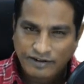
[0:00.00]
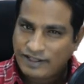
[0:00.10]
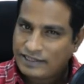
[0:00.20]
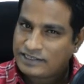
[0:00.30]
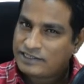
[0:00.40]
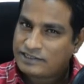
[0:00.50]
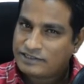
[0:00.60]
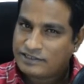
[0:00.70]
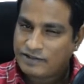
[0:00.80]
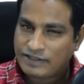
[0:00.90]
Now,
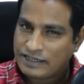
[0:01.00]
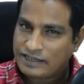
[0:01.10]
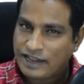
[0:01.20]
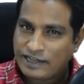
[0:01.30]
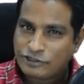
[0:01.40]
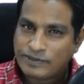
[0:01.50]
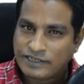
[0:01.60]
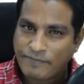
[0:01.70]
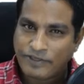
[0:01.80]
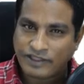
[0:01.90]
there has to be
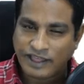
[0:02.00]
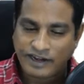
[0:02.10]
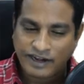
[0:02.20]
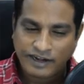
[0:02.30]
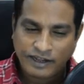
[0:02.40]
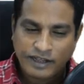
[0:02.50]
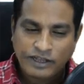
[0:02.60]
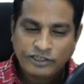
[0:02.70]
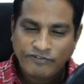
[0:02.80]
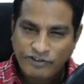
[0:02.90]
something there, right?
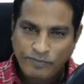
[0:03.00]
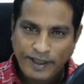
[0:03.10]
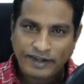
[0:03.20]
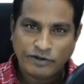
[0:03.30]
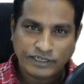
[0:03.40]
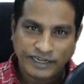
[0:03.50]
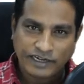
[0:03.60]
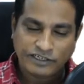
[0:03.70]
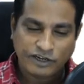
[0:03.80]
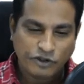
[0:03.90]
So if you pay close
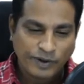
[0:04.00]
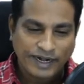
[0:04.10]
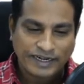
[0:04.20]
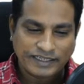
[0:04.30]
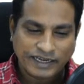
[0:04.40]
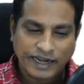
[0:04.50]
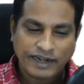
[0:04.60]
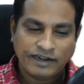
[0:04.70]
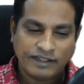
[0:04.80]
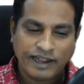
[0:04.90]
attention, you will
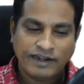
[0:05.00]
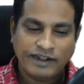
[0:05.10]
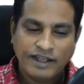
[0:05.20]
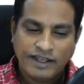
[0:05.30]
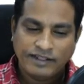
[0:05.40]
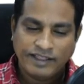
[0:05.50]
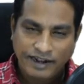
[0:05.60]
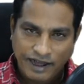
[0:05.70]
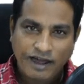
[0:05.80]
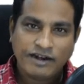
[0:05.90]
understand that
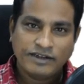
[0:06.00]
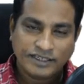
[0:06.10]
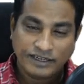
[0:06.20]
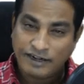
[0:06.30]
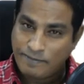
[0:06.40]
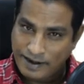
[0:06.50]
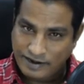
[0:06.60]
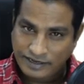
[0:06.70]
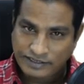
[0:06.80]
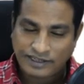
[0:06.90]
there are certain
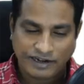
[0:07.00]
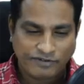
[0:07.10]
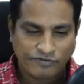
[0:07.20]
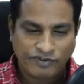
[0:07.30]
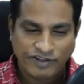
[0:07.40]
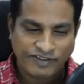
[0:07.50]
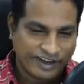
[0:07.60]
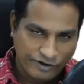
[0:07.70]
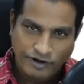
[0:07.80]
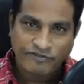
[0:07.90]
metrics that we have
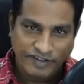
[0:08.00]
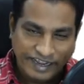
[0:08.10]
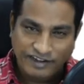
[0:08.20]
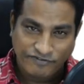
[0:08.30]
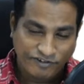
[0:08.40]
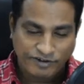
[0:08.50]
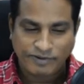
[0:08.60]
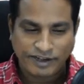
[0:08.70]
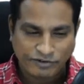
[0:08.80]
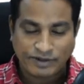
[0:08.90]
ignored very
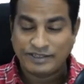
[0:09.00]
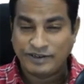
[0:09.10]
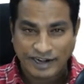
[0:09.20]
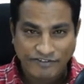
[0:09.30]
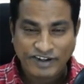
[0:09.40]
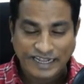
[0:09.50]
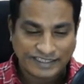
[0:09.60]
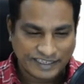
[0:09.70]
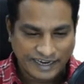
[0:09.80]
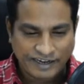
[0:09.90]
comfortably towards your
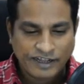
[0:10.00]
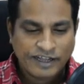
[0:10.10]
left-hand side.